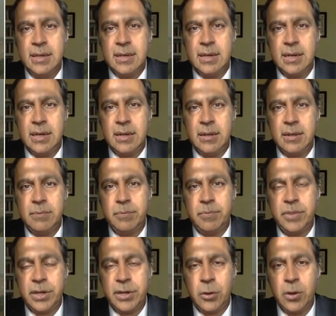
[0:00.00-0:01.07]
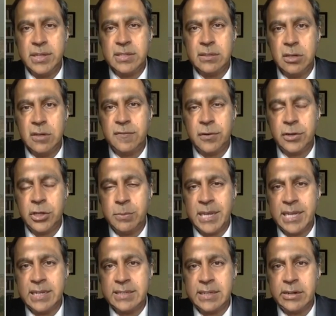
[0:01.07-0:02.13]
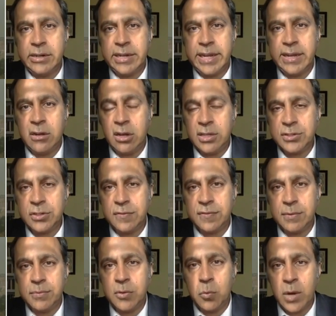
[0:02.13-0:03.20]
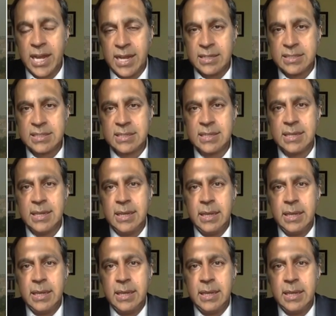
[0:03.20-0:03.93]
Uh, they're going to look for humanitarian aid also from the West.